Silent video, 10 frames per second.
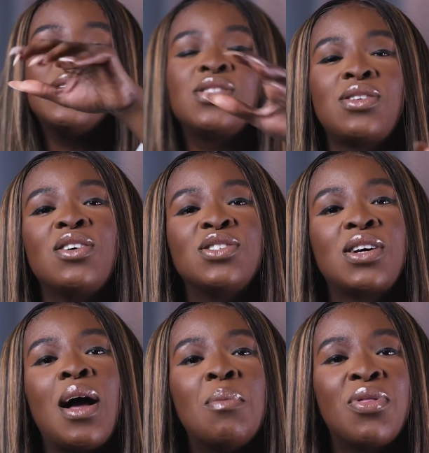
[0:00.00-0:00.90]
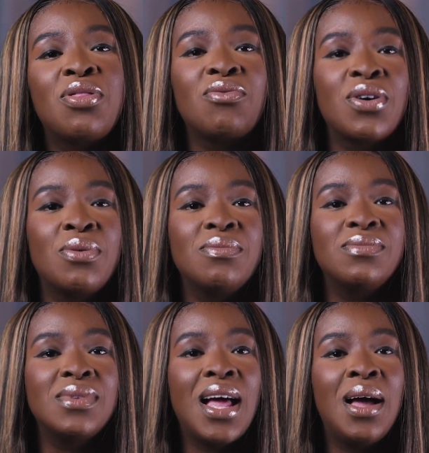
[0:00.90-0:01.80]
starts to come through
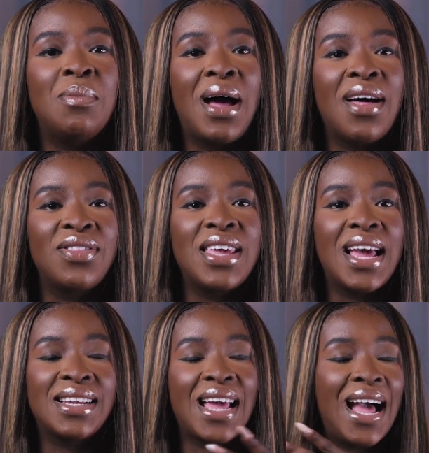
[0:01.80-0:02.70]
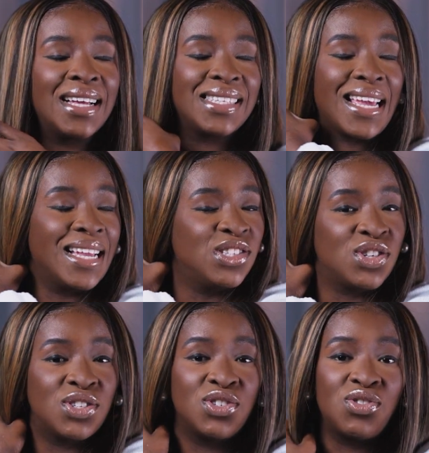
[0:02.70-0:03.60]
at the end as it
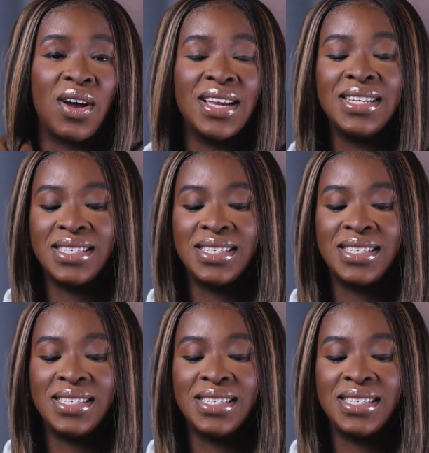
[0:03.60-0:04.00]
does dry